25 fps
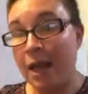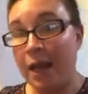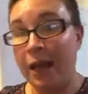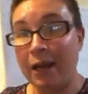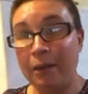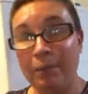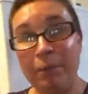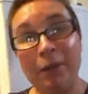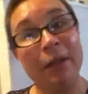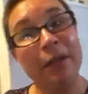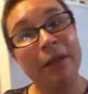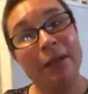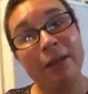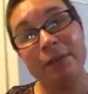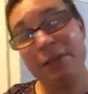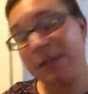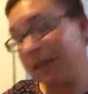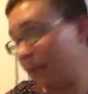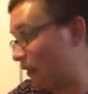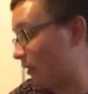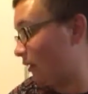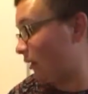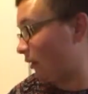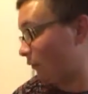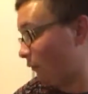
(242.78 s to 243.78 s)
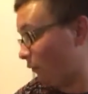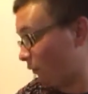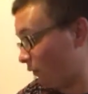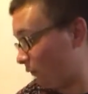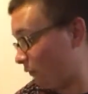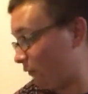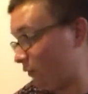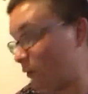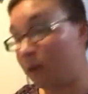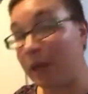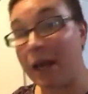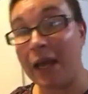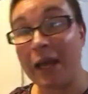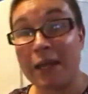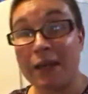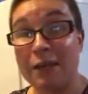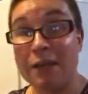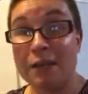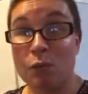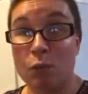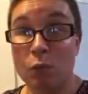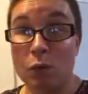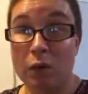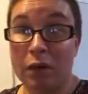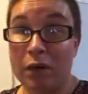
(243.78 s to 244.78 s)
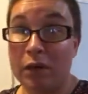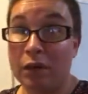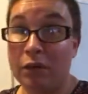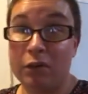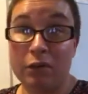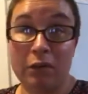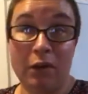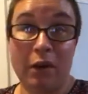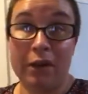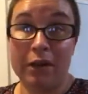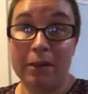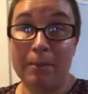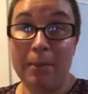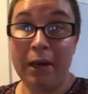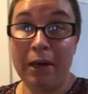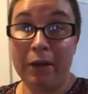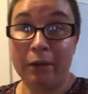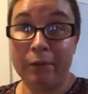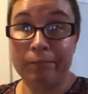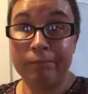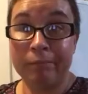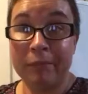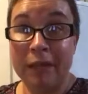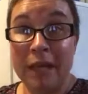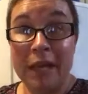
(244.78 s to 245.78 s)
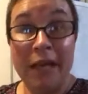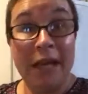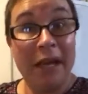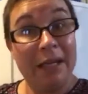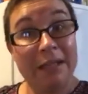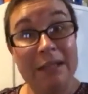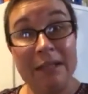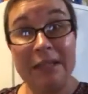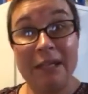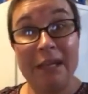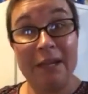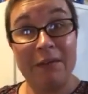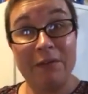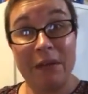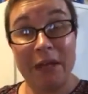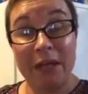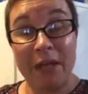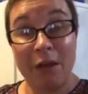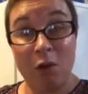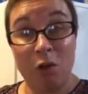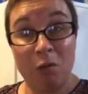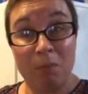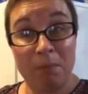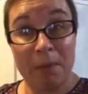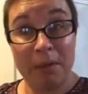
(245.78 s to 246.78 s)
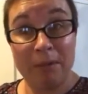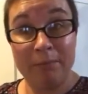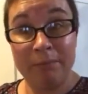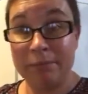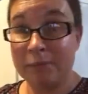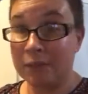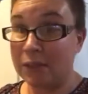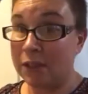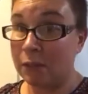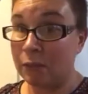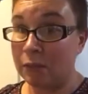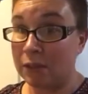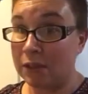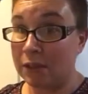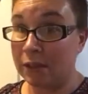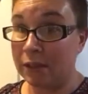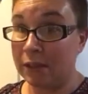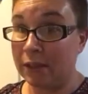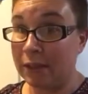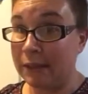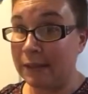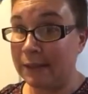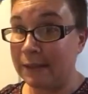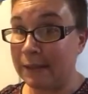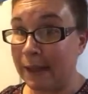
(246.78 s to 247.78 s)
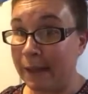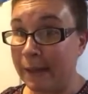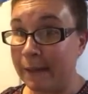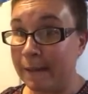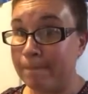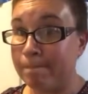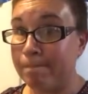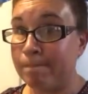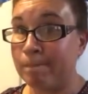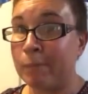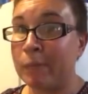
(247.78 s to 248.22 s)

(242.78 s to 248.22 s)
And I'm gonna let them sit there for a few days and we're gonna thaw them out and see if any open, see what's on the inside.